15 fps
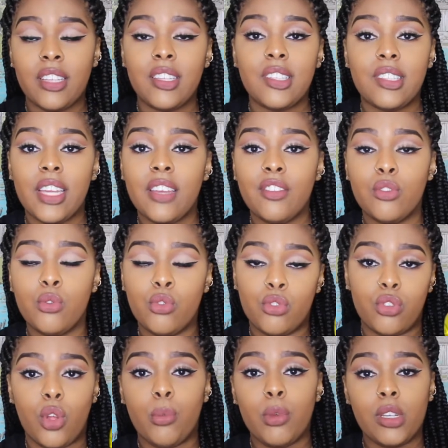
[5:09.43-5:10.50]
this saves you
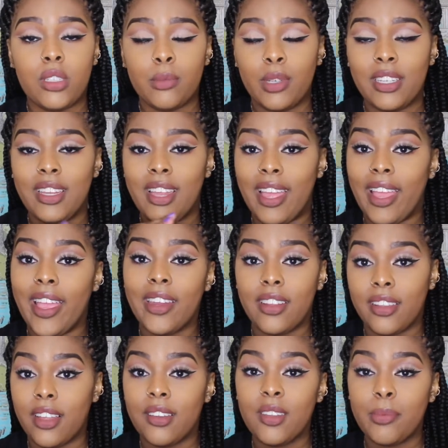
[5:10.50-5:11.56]
so much money and a
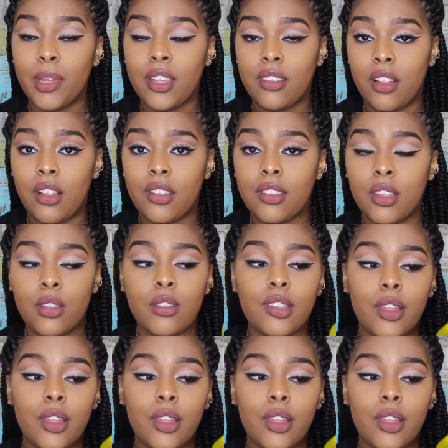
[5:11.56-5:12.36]
lot of space also.